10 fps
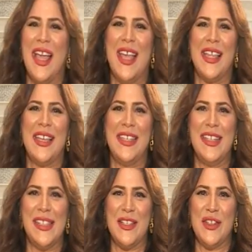
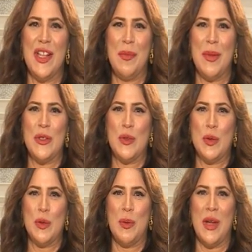Ladies and gentlemen,
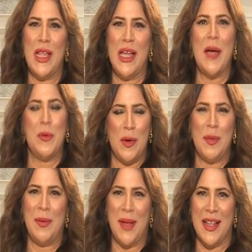short break and we'll
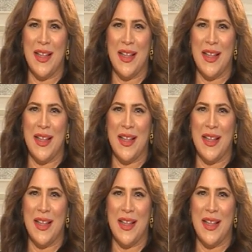be back.